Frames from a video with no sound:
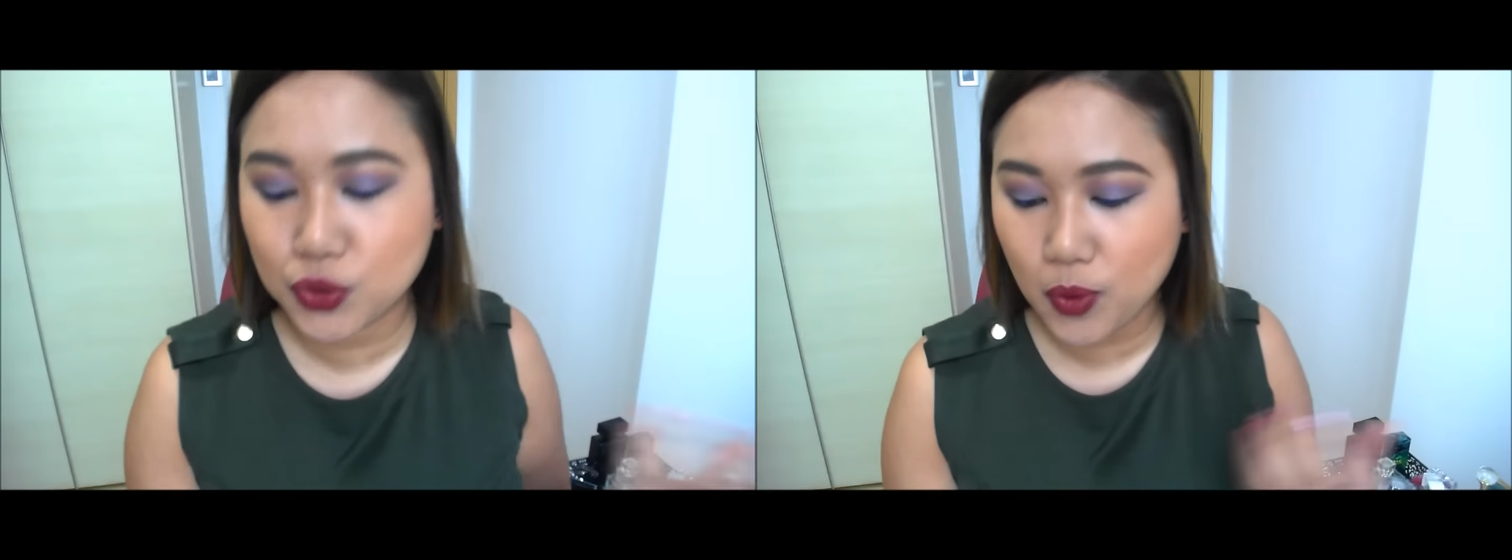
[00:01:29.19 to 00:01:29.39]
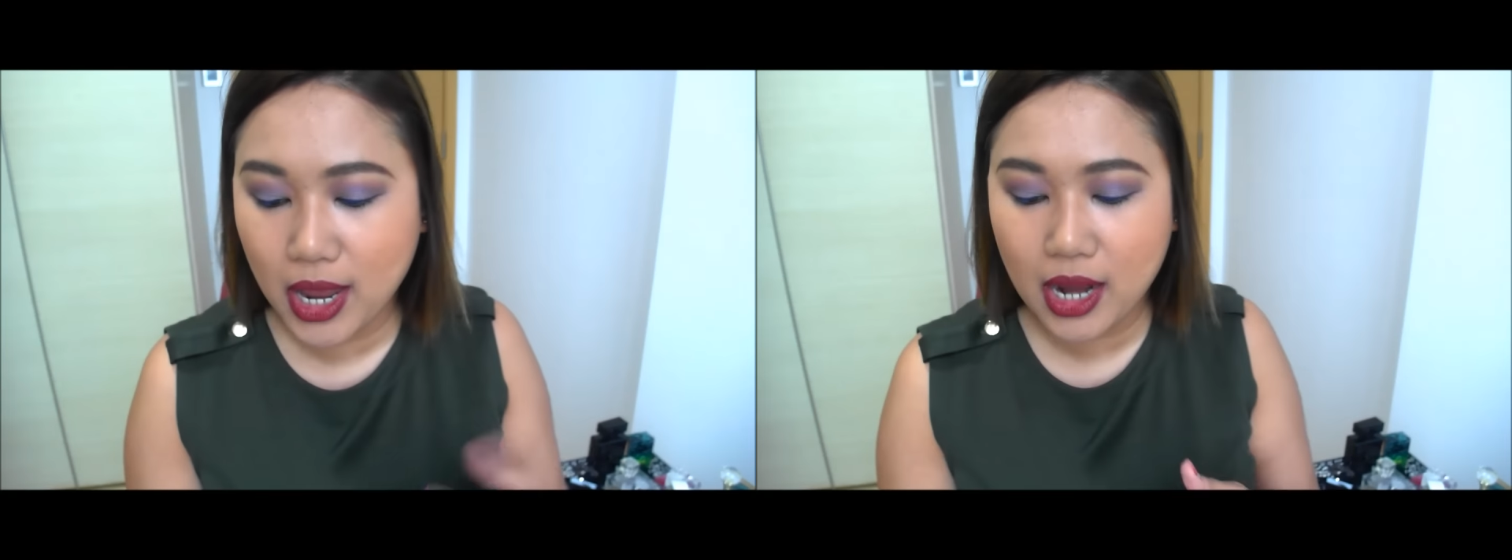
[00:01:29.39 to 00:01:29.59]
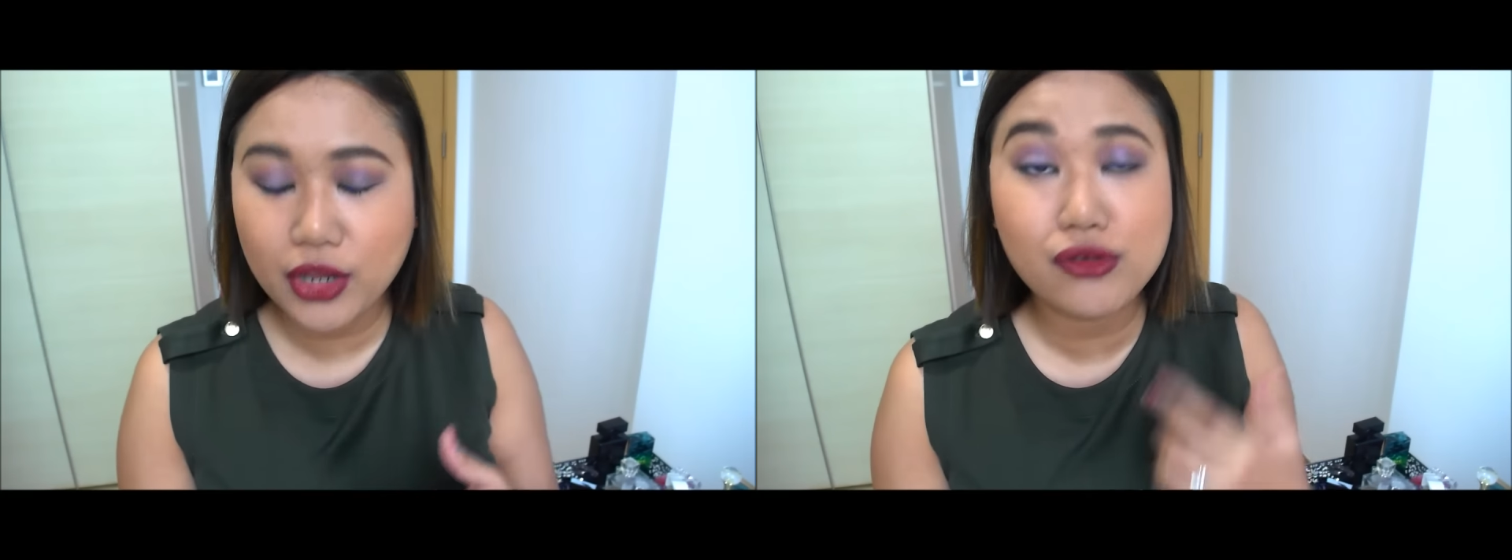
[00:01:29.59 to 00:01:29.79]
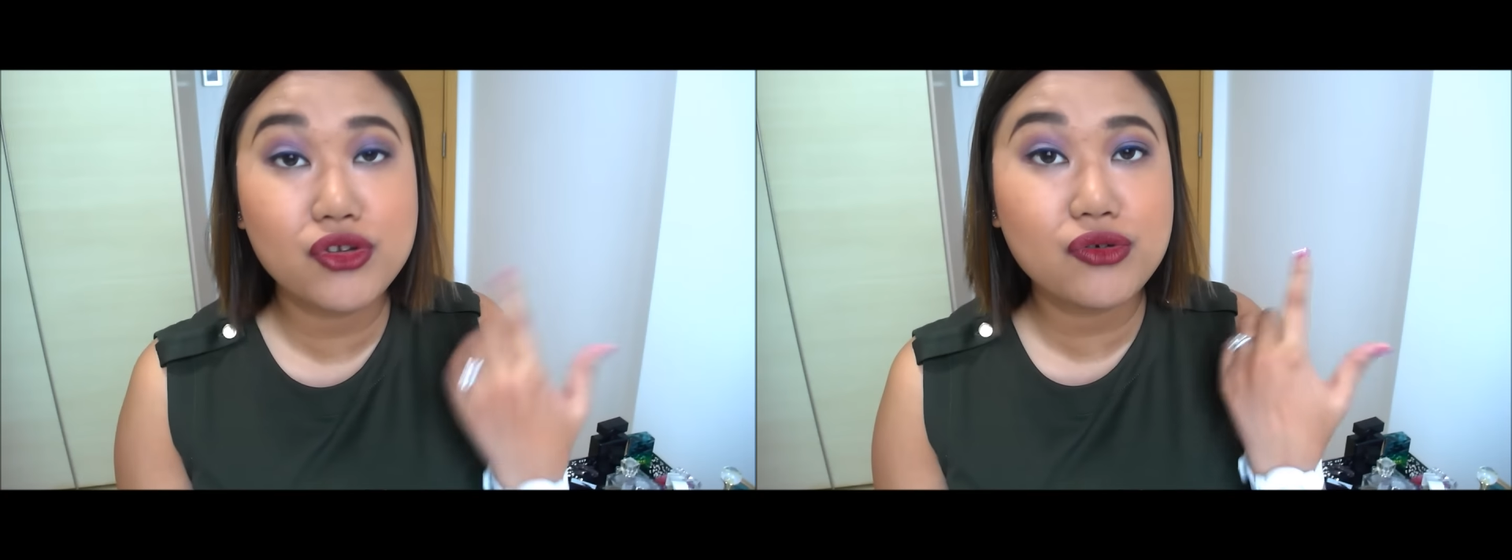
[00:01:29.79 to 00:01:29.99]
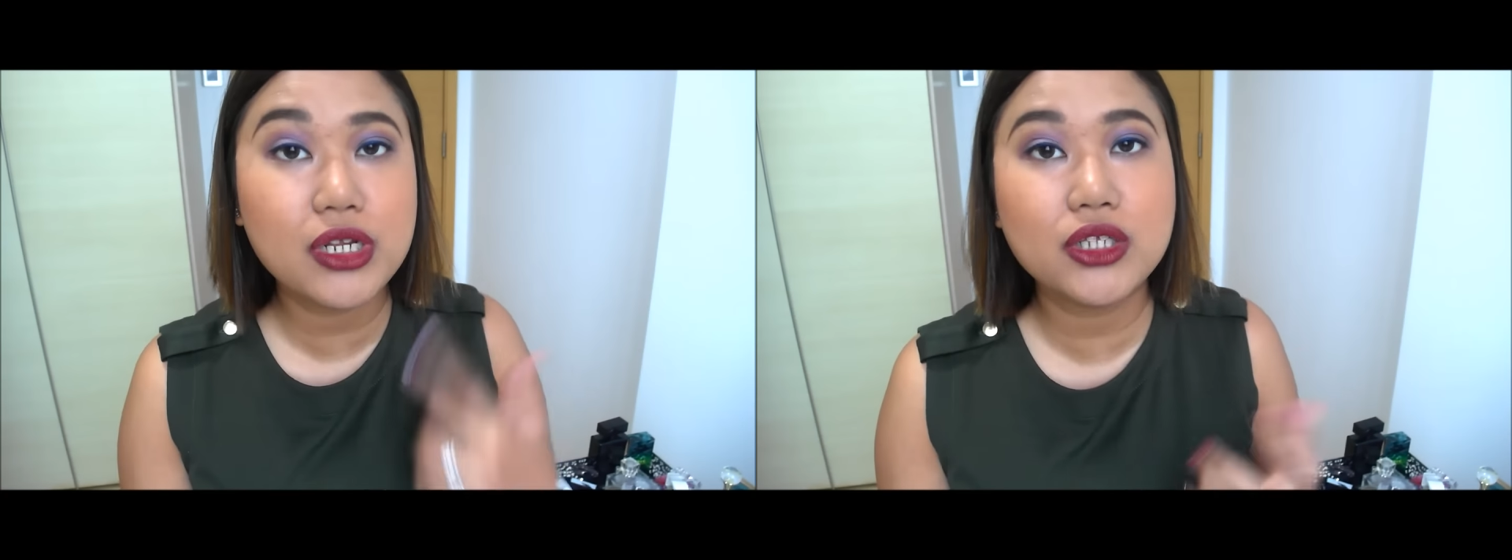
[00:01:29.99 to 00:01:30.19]
to wear. You
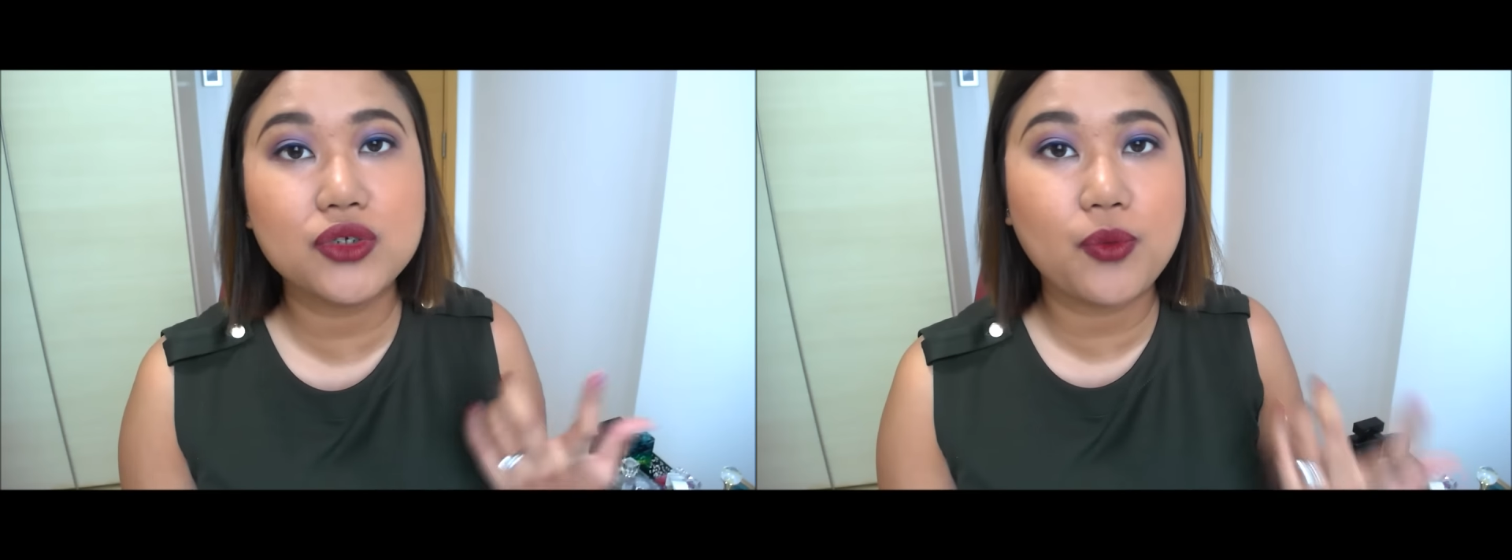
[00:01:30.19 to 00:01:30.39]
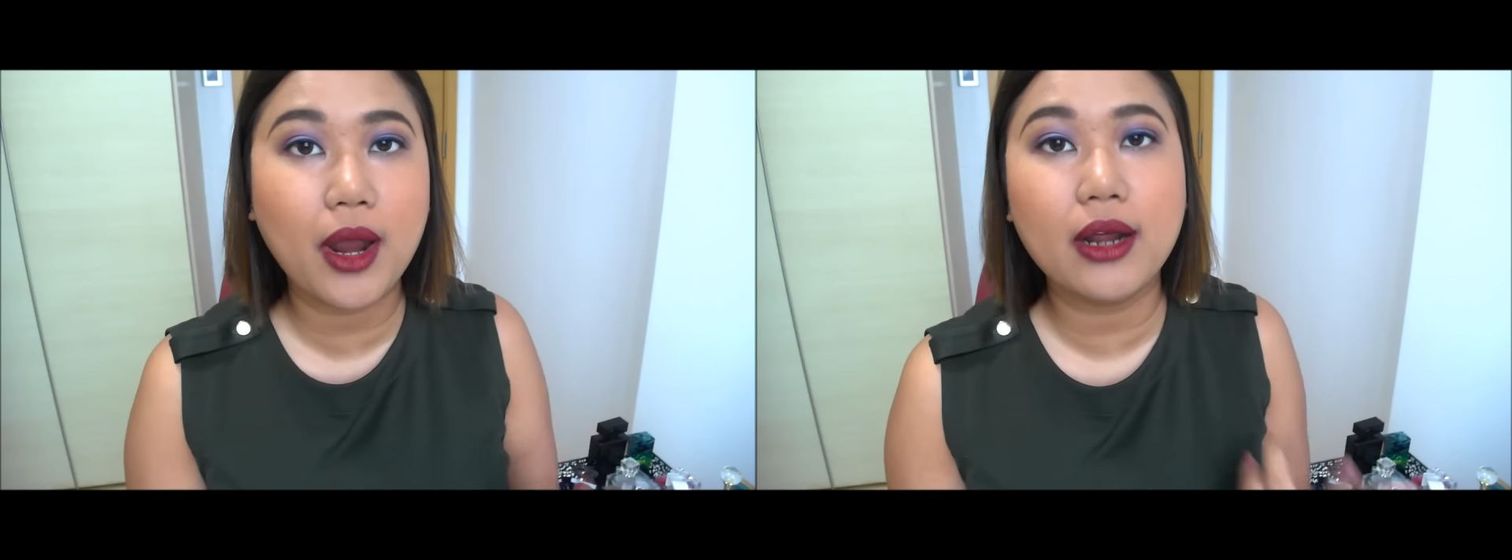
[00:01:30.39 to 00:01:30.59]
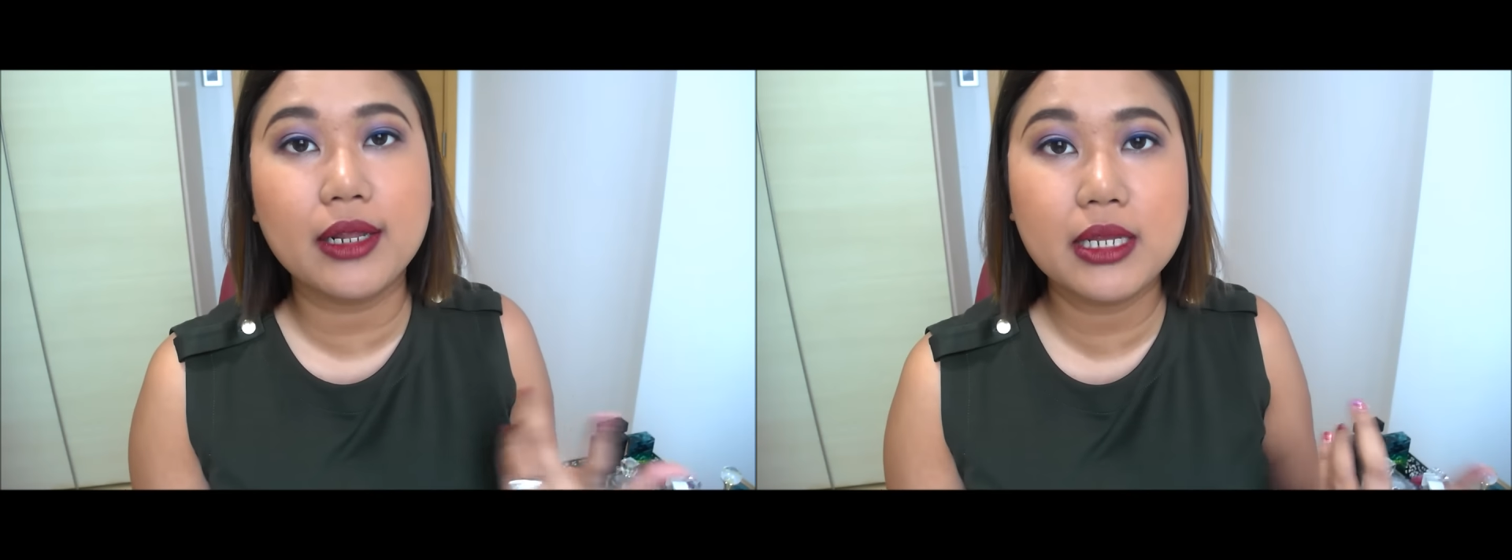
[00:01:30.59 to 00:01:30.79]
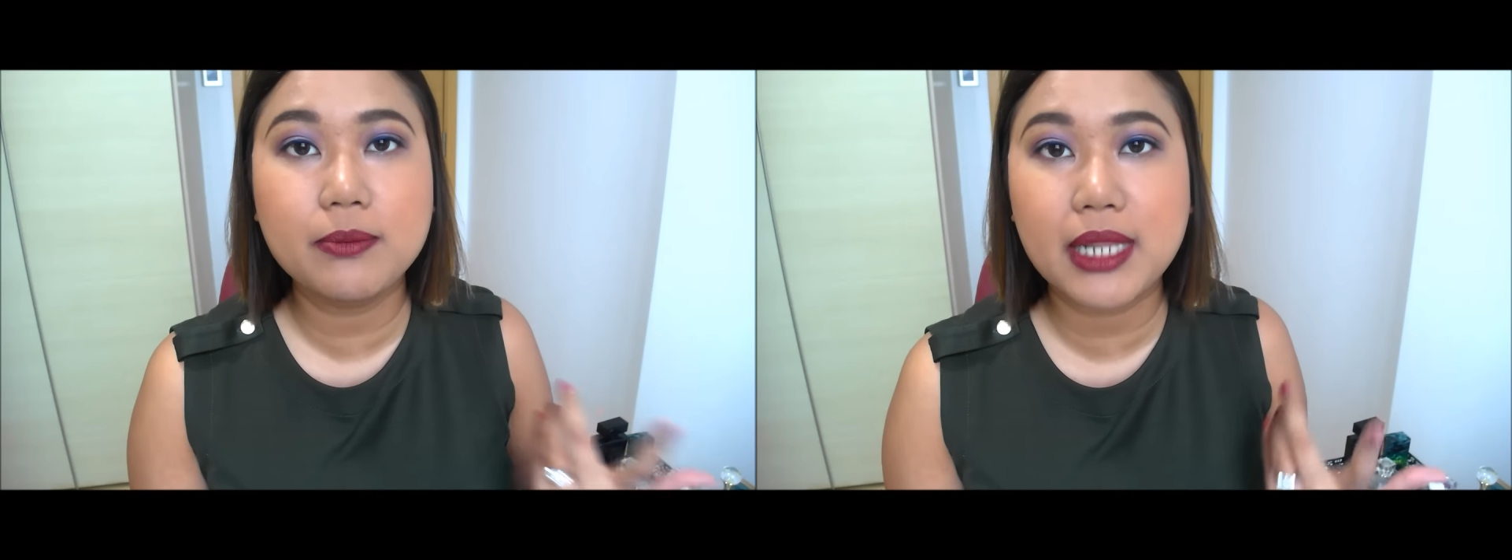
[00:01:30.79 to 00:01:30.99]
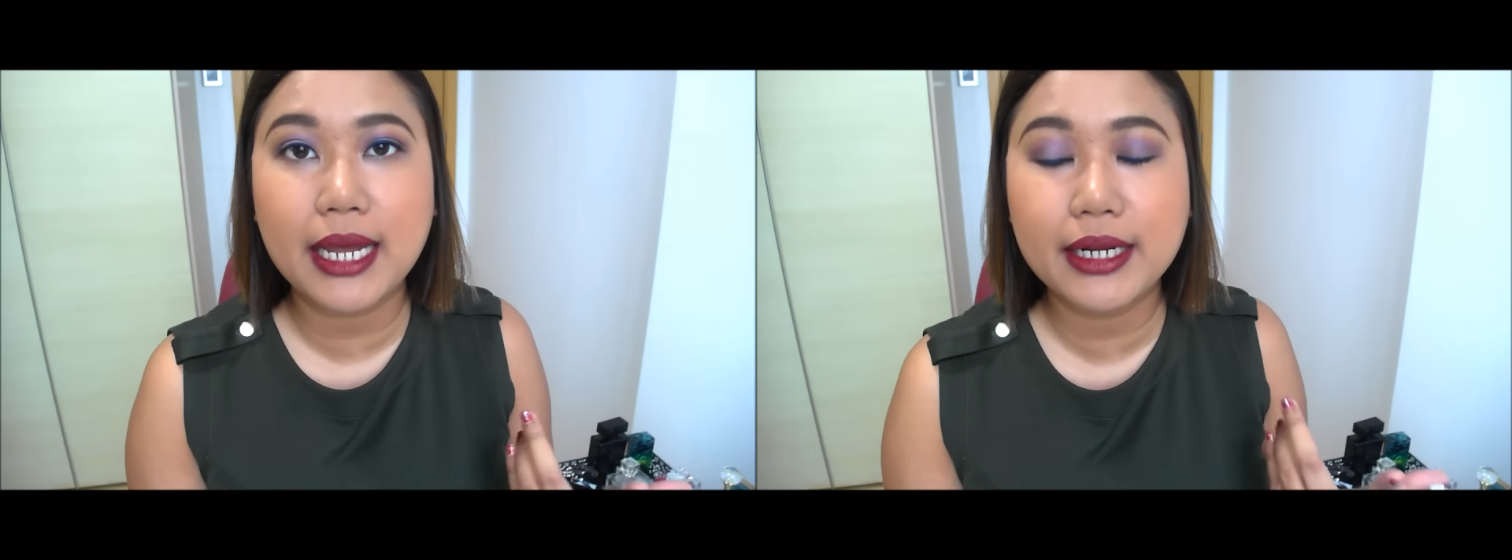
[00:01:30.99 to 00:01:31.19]
do need to wear a
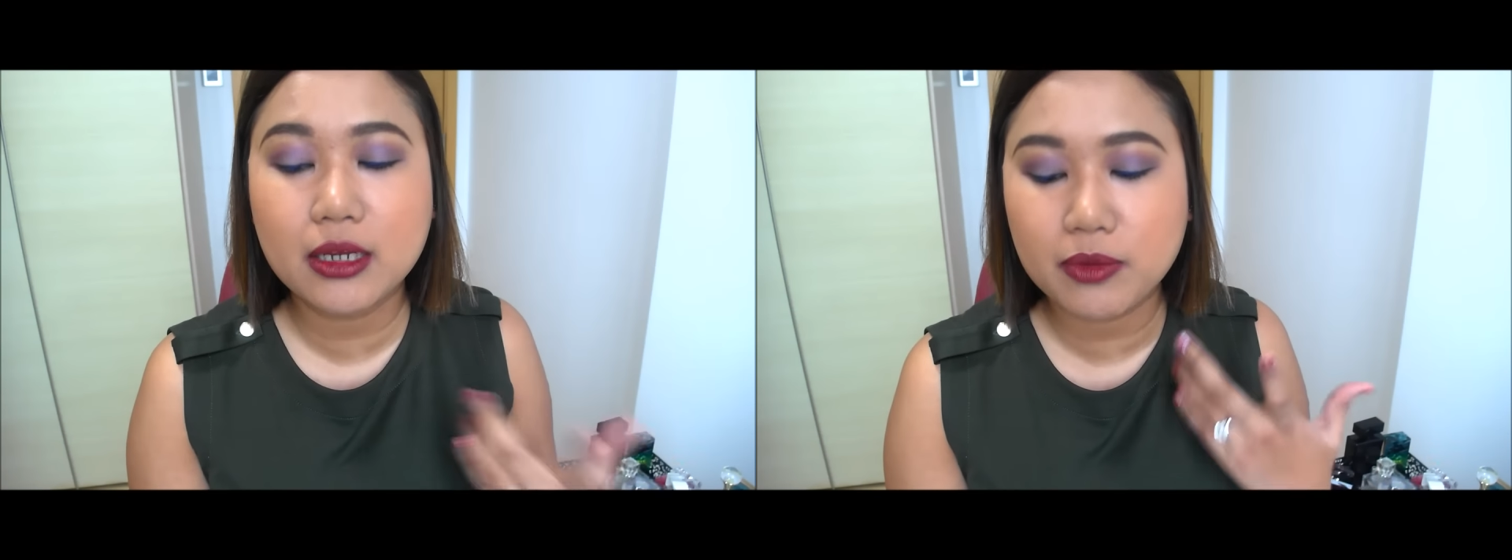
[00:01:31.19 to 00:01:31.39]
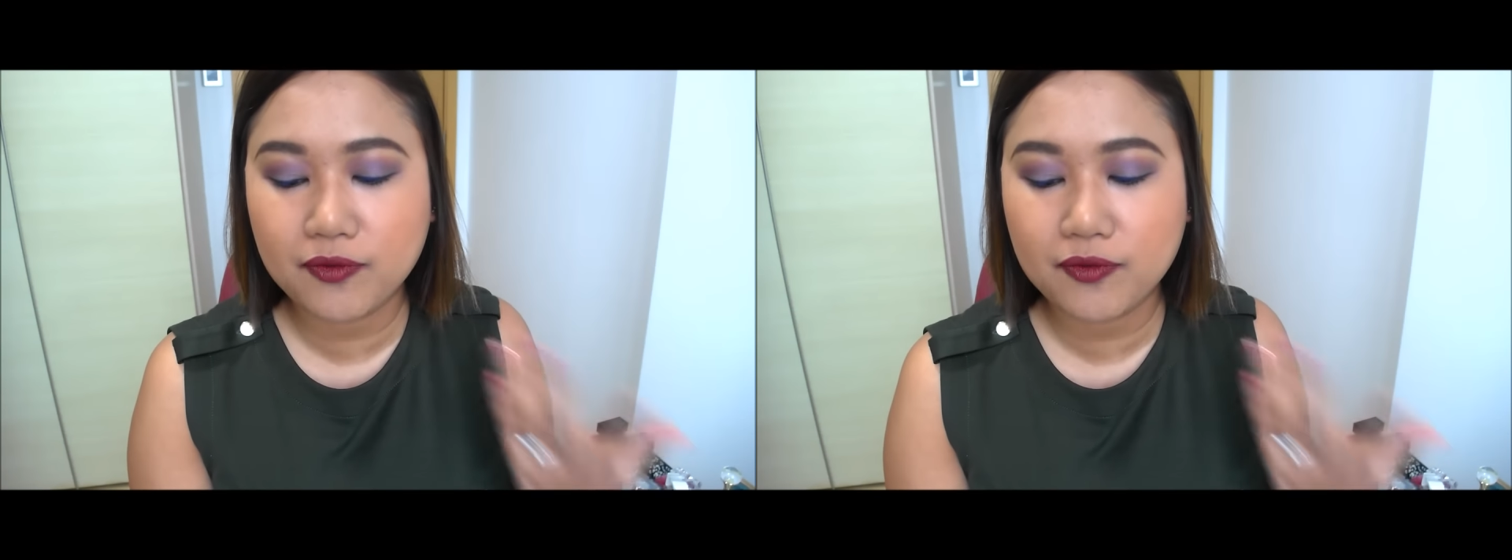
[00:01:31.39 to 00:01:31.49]
lip liner